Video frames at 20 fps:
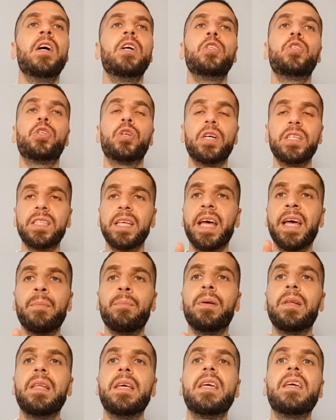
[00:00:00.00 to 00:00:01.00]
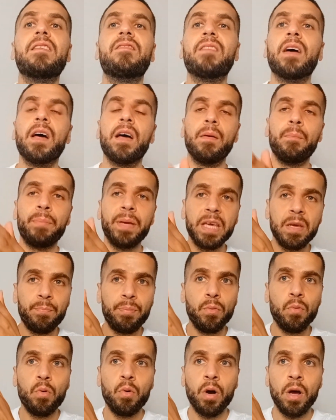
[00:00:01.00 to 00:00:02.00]
trust and believe
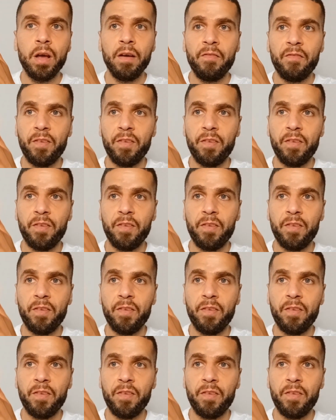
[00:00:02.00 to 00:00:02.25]
people